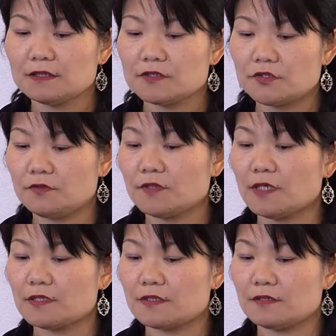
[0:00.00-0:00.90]

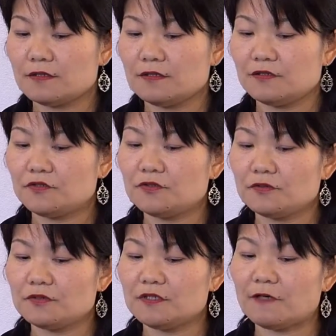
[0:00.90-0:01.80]
students
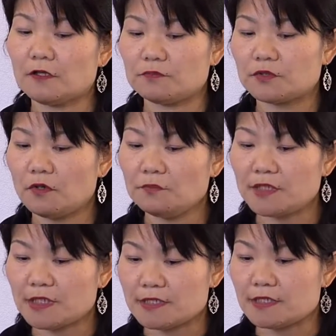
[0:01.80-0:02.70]
to develop
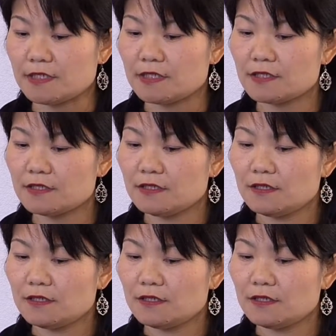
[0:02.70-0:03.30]
competencies